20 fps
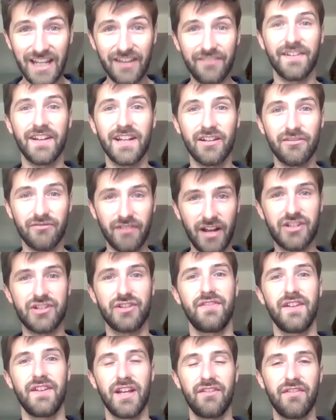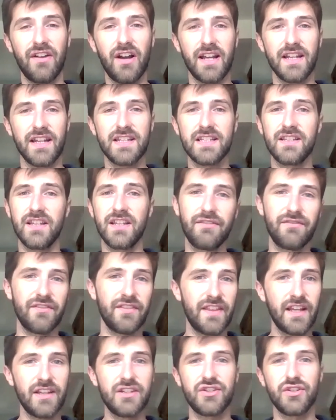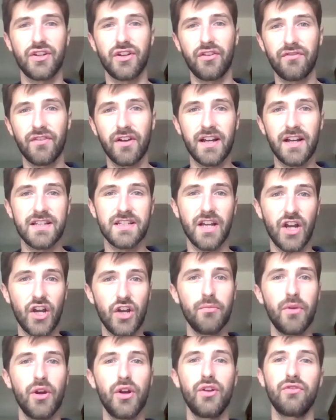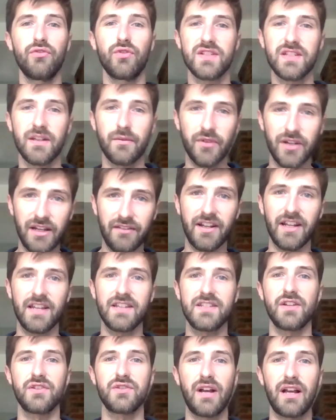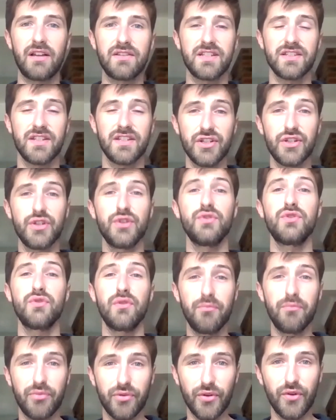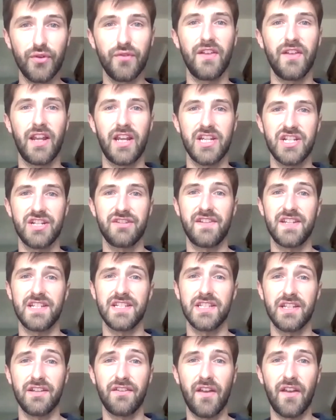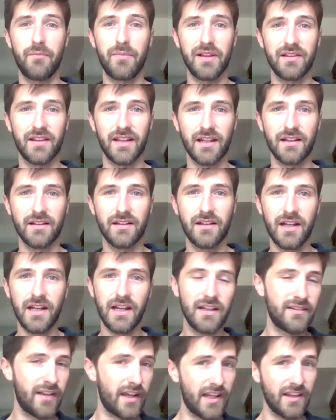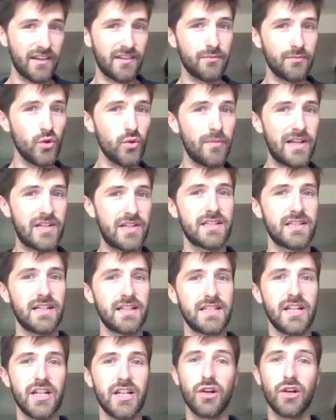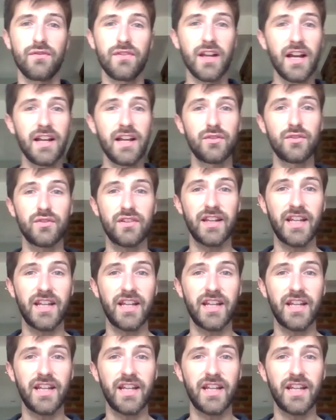giving retrofit advice, the different things you can advise a homeowner or someone living in social housing to do to improve the energy efficiency of their building. Taking small measures like turning off lights or